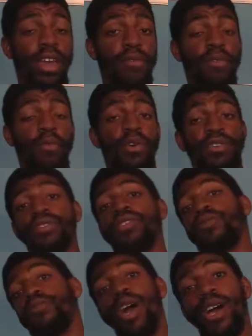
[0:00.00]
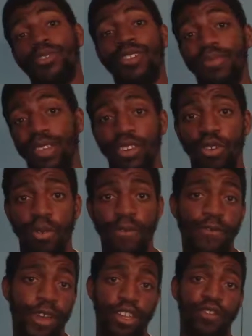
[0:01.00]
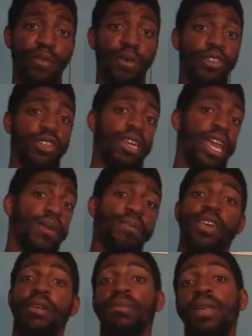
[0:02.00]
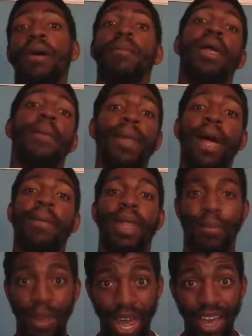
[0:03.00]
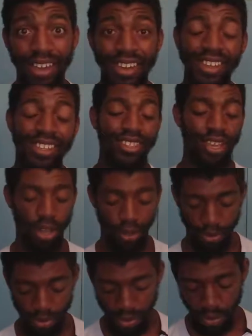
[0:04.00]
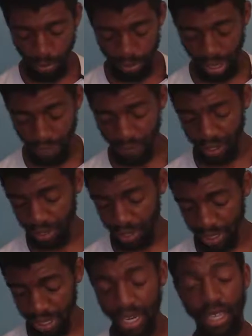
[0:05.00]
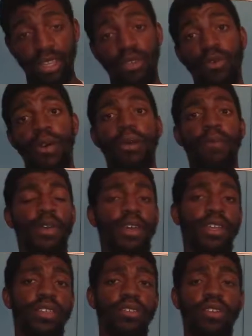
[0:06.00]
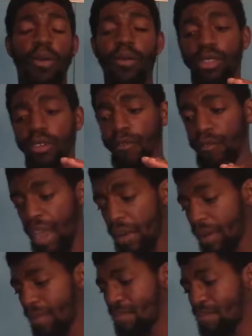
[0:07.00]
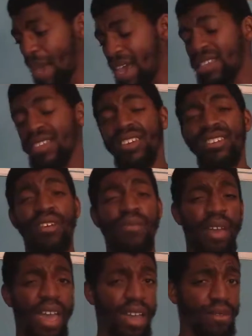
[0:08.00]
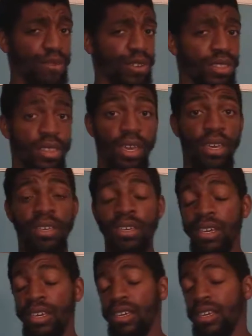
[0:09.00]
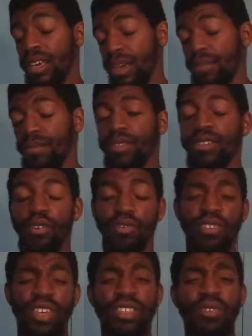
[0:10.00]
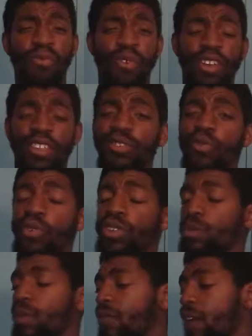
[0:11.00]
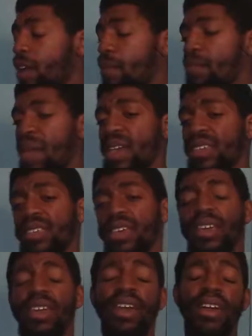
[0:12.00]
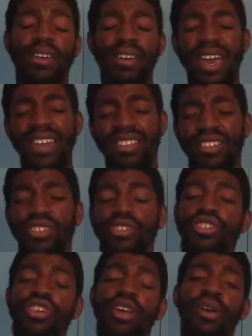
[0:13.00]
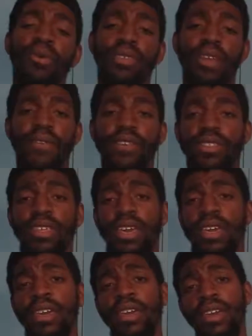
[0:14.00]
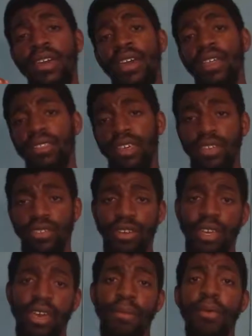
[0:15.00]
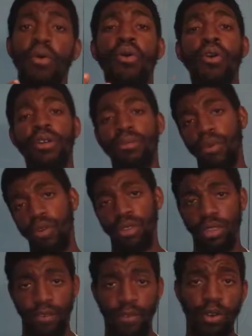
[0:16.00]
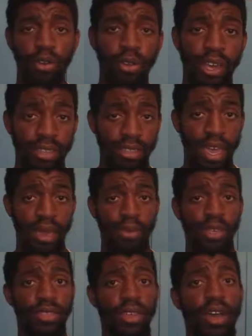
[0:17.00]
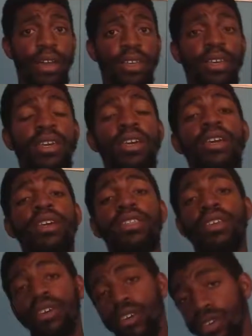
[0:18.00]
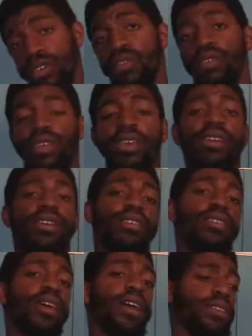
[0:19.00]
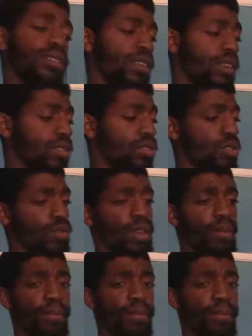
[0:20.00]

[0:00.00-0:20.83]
every once in a while, something new and fresh from all the gaming and blah blah blah blah blah. So we're definitely going to get into it. We're going to start with the very basics of everything. Yep, so season 1 is going to be very basic, kind of just chill with everything, and things are going to get more and more difficult as time gets on. The good news is, as things do